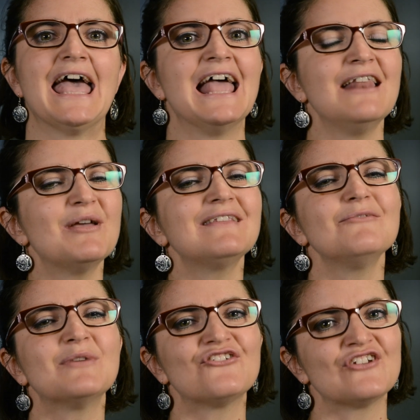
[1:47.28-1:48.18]
LMS
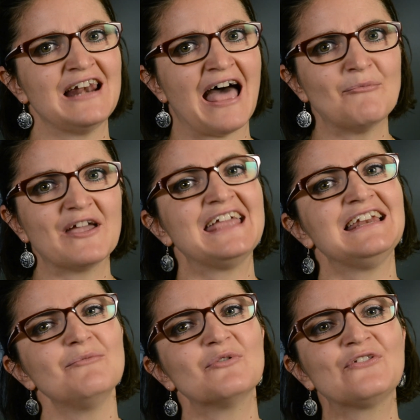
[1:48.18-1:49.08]
Imagine Lab
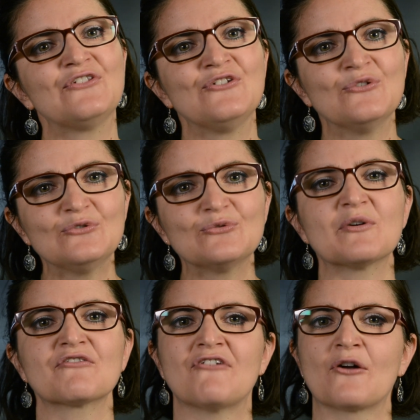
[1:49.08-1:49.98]
enables you to
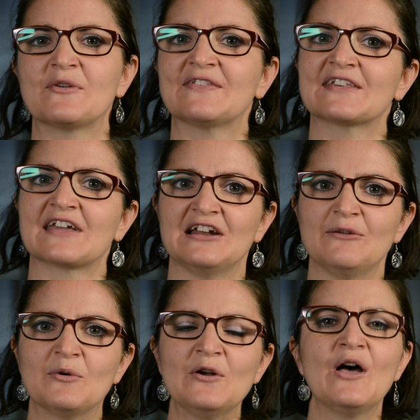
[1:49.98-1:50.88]
perform
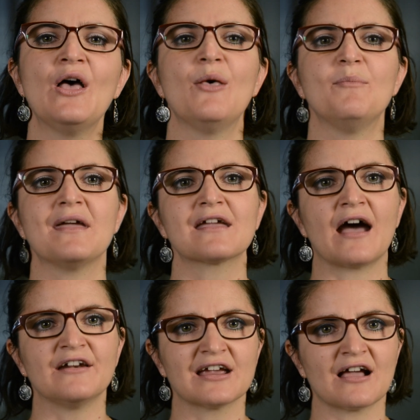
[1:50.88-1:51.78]
scalable
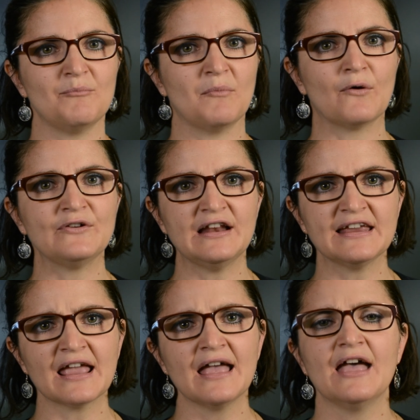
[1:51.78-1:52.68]
mechanical
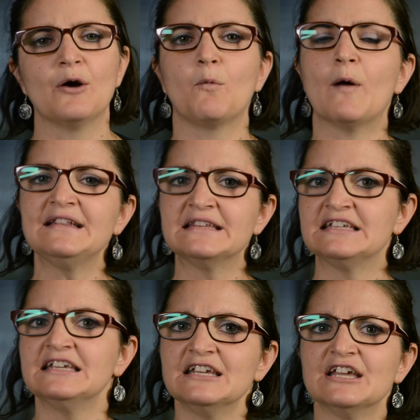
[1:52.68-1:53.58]
modeling,
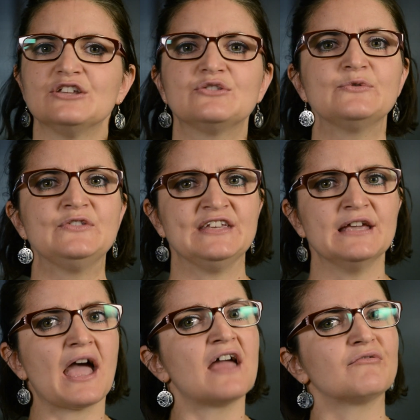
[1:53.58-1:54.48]
1D,
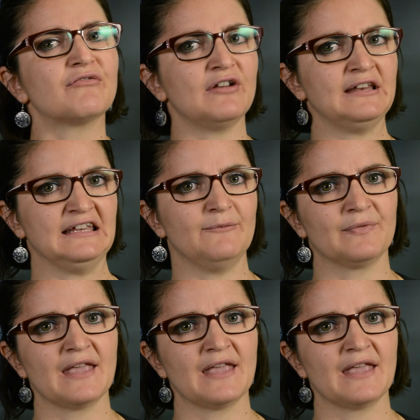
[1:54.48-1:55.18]
2D and 3D.